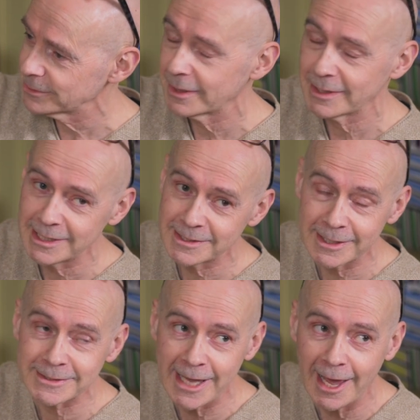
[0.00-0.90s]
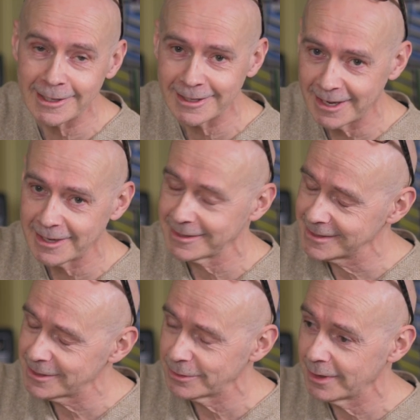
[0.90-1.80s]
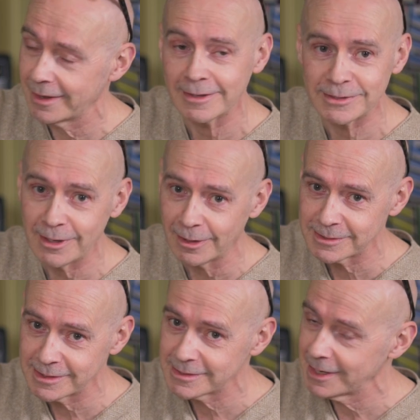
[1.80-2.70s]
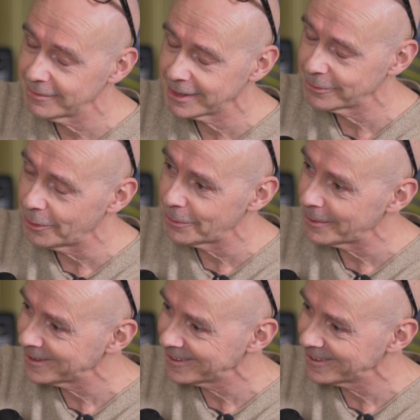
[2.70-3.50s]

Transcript: He's Italian and he's a geologist living in Norway.